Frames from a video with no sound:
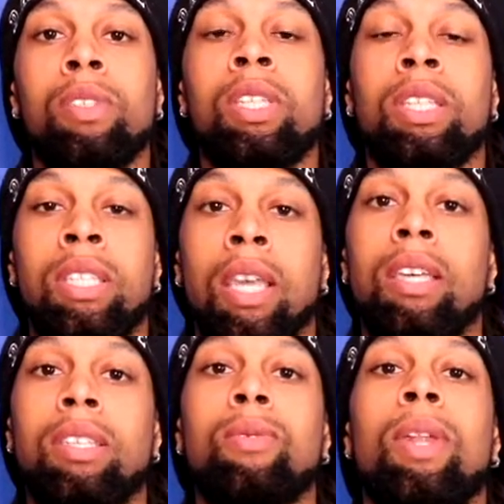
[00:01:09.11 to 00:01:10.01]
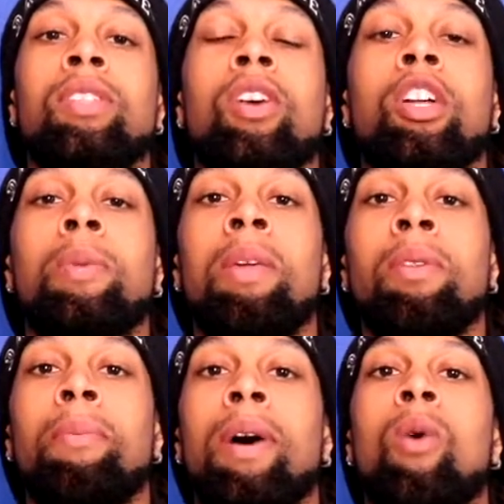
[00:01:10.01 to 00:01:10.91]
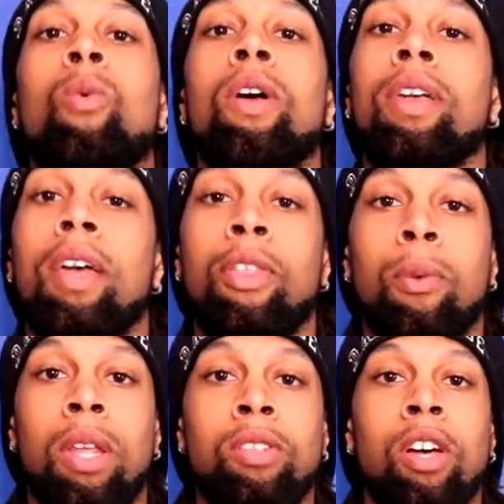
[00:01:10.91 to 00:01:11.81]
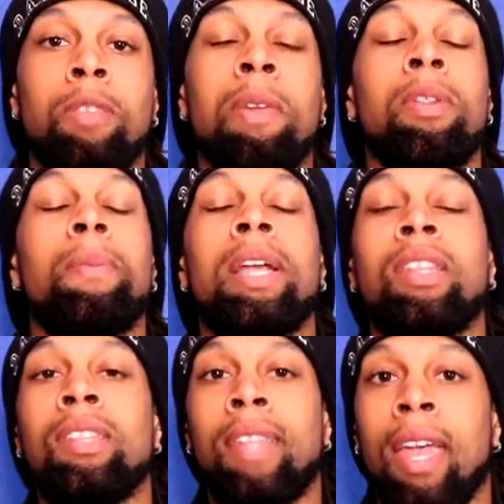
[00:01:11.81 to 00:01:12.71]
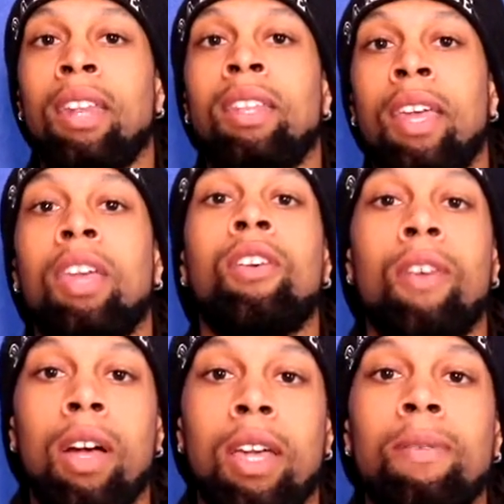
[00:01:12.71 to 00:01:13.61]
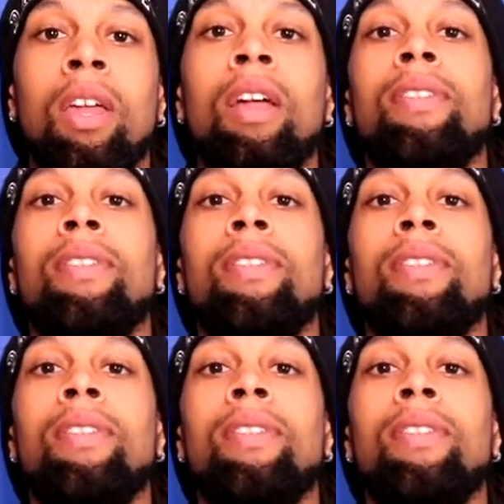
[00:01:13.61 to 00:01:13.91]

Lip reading: success, when I talk to people about work ethic, when I talk to people about the day-to-day grind.